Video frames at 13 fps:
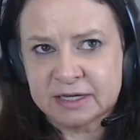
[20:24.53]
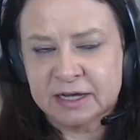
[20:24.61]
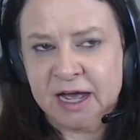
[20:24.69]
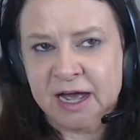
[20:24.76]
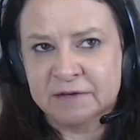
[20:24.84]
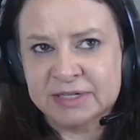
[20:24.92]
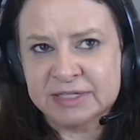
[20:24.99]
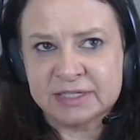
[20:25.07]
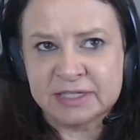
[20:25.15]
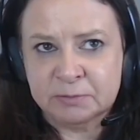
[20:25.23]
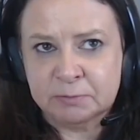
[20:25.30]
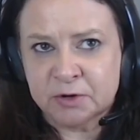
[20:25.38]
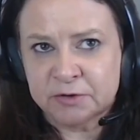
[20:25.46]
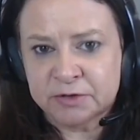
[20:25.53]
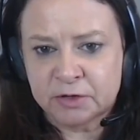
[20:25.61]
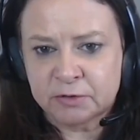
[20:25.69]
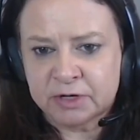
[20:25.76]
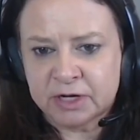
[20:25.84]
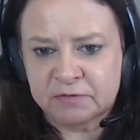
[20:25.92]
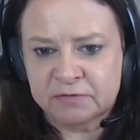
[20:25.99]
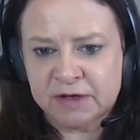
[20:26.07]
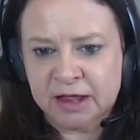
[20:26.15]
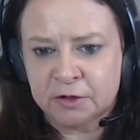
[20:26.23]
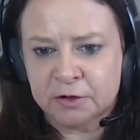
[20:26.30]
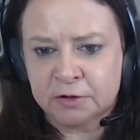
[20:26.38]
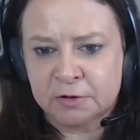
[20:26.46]
Obviously, both you and I
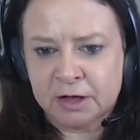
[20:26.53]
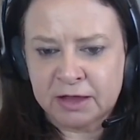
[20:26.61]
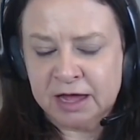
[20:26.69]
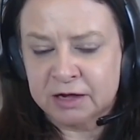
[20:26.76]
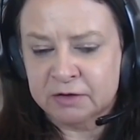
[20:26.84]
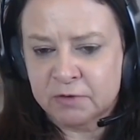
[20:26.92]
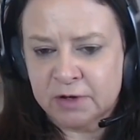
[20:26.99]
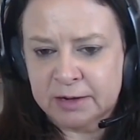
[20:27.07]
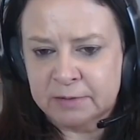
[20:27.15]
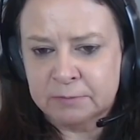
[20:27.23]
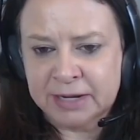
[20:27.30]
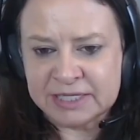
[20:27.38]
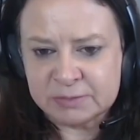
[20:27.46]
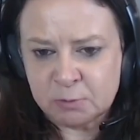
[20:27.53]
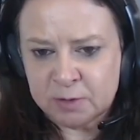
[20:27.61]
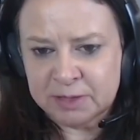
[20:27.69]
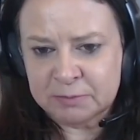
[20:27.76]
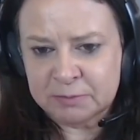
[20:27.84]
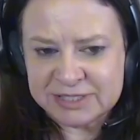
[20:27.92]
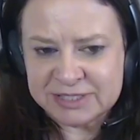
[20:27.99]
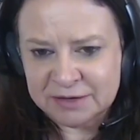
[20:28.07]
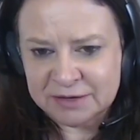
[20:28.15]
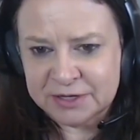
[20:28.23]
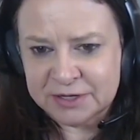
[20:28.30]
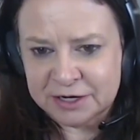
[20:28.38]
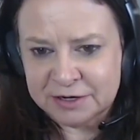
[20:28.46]
follow a lot of what Pace Morby puts
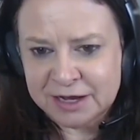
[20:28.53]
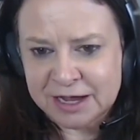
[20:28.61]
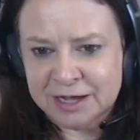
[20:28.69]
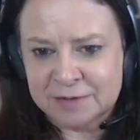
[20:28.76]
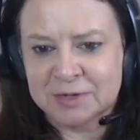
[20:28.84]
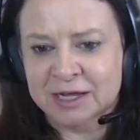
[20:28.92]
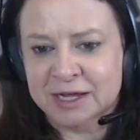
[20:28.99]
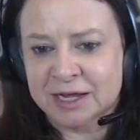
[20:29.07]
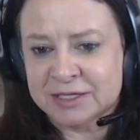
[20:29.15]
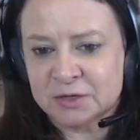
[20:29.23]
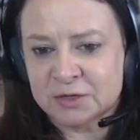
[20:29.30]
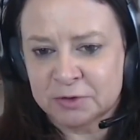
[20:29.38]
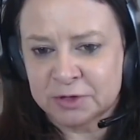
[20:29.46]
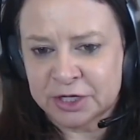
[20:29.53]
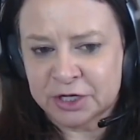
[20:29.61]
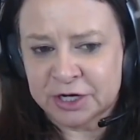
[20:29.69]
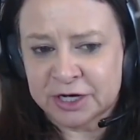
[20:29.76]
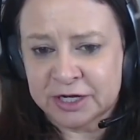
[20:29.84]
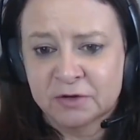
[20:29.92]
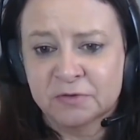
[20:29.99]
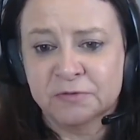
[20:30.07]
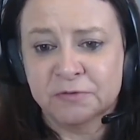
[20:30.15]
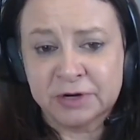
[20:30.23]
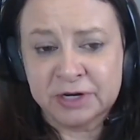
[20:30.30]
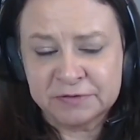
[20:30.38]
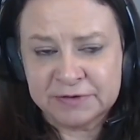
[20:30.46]
out there. He has a really good
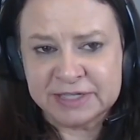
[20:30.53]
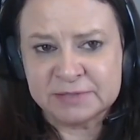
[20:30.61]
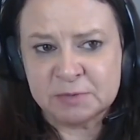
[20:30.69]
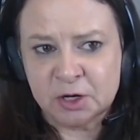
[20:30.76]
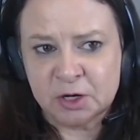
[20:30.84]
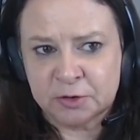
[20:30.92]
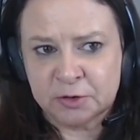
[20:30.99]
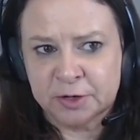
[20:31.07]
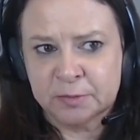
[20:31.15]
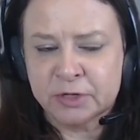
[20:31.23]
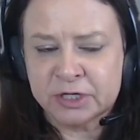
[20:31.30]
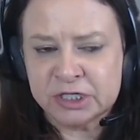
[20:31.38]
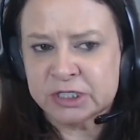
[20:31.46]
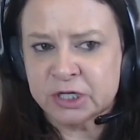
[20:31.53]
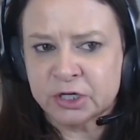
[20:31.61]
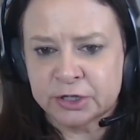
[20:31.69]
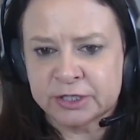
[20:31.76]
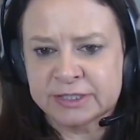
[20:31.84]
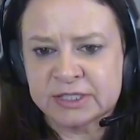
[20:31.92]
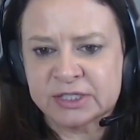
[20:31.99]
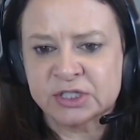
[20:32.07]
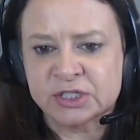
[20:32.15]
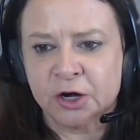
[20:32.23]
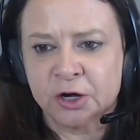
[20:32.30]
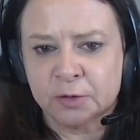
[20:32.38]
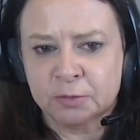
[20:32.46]
free Facebook group, which is a good
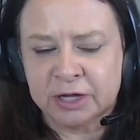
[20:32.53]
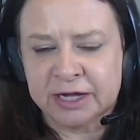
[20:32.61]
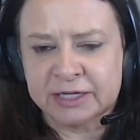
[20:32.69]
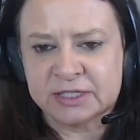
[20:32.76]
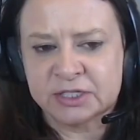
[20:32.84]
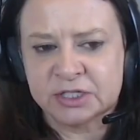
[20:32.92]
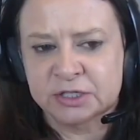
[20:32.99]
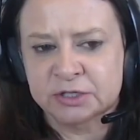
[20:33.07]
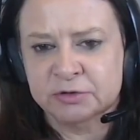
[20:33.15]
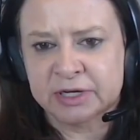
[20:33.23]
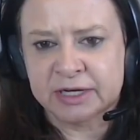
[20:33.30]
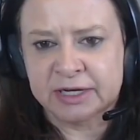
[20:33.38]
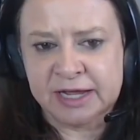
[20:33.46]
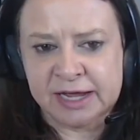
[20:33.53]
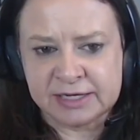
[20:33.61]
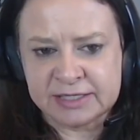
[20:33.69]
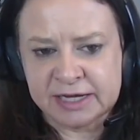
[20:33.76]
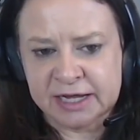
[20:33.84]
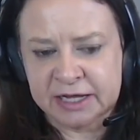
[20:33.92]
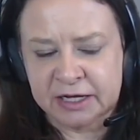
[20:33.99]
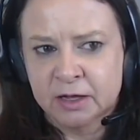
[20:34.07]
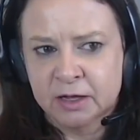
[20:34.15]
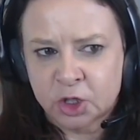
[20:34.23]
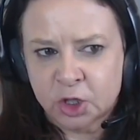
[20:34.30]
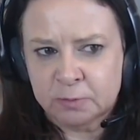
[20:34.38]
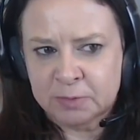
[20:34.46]
starter place to connect and
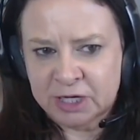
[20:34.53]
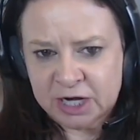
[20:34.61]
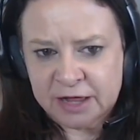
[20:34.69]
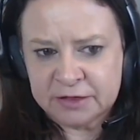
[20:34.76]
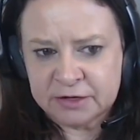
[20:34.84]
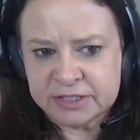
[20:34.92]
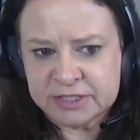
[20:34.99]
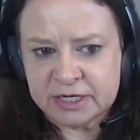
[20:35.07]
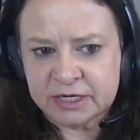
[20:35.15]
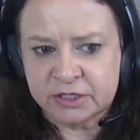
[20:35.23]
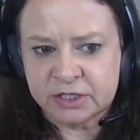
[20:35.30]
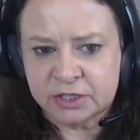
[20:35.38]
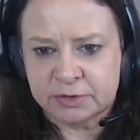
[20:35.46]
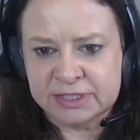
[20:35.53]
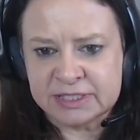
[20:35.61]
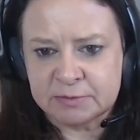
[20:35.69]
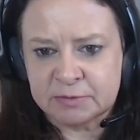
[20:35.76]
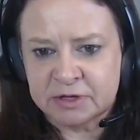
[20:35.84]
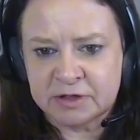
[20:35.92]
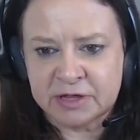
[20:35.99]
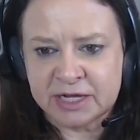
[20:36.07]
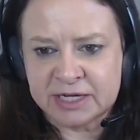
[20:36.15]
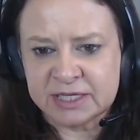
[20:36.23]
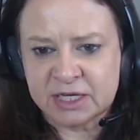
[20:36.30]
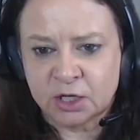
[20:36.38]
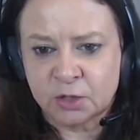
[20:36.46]
meet others that are doing some of the
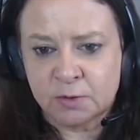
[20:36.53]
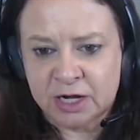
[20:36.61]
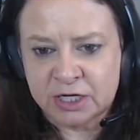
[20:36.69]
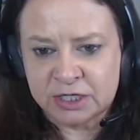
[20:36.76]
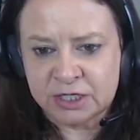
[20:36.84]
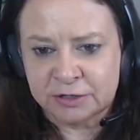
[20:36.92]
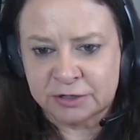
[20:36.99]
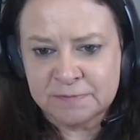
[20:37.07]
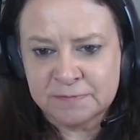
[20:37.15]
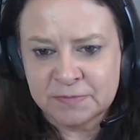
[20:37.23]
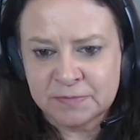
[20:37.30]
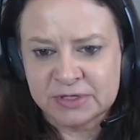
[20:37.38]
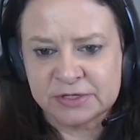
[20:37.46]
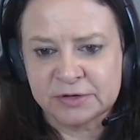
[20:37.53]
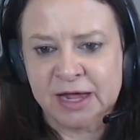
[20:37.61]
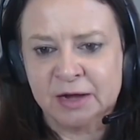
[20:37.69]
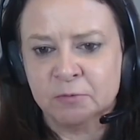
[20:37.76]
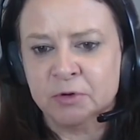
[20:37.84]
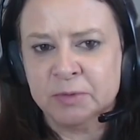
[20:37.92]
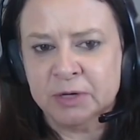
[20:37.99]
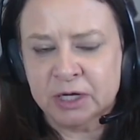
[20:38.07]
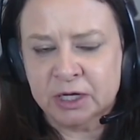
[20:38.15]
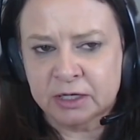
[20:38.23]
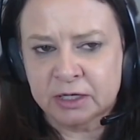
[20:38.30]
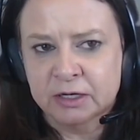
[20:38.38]
things that you want to do. So that would be